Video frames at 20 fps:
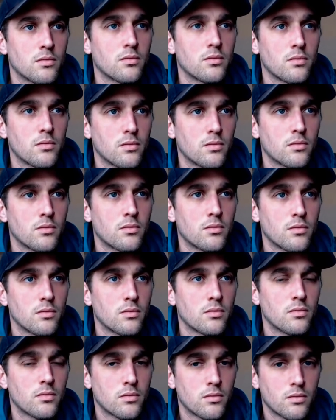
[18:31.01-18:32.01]

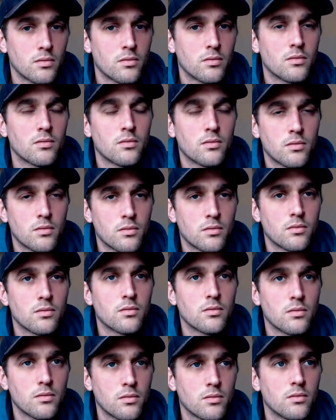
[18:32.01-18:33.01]

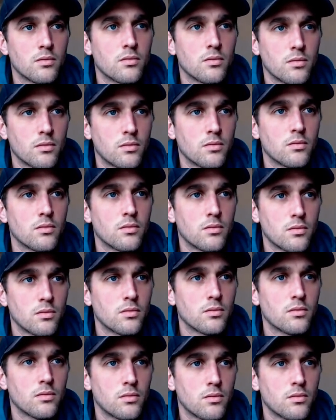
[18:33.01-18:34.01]

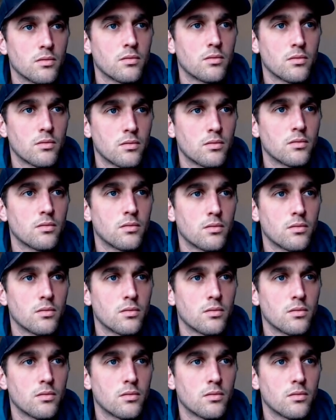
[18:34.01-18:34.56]
This person isn't speaking.